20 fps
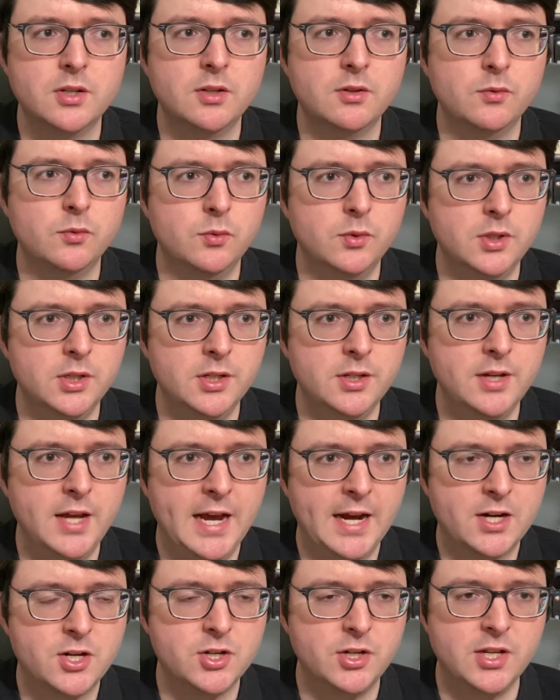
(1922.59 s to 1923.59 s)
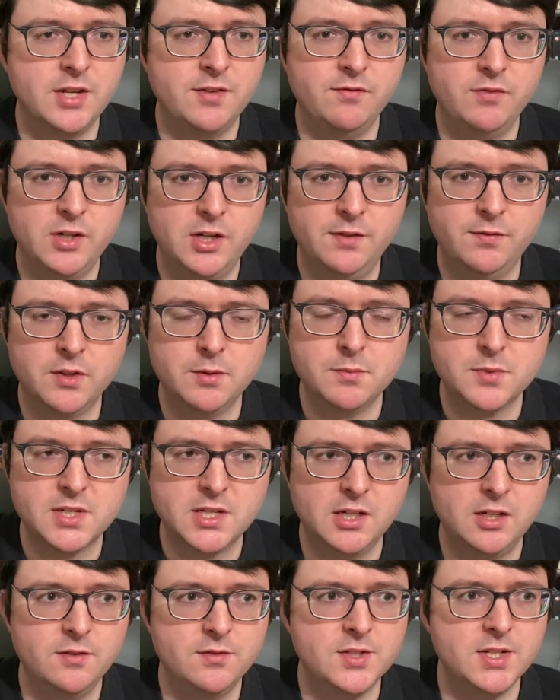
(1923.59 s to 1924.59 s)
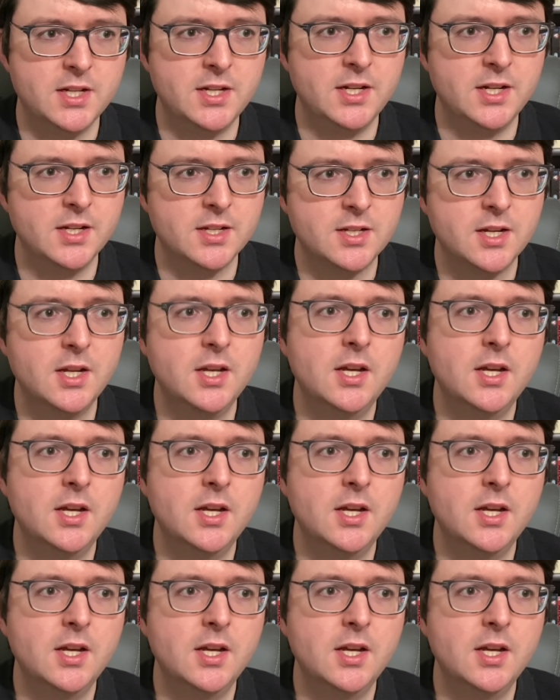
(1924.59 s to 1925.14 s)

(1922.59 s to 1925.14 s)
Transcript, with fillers: uh, would actually involve themselves in it.